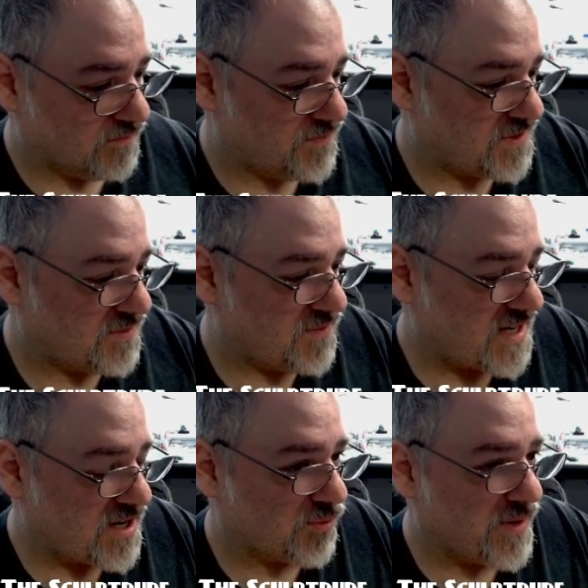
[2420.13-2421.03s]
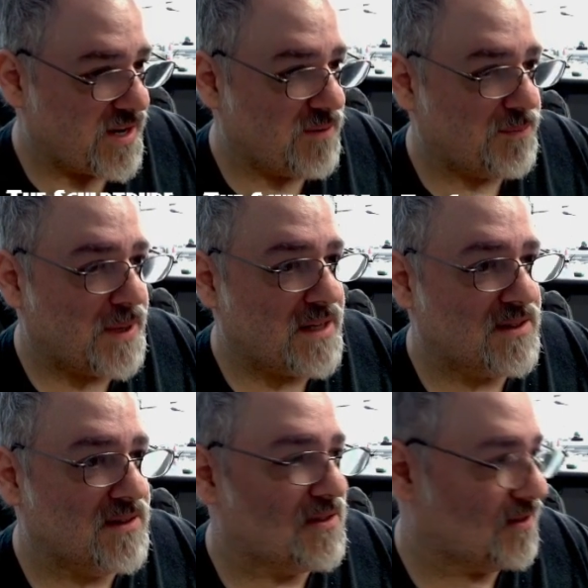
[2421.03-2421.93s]
scenery
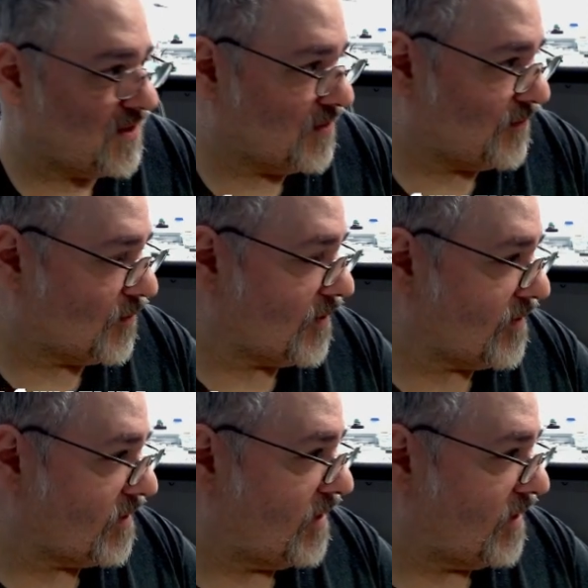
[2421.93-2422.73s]
pieces and so forth.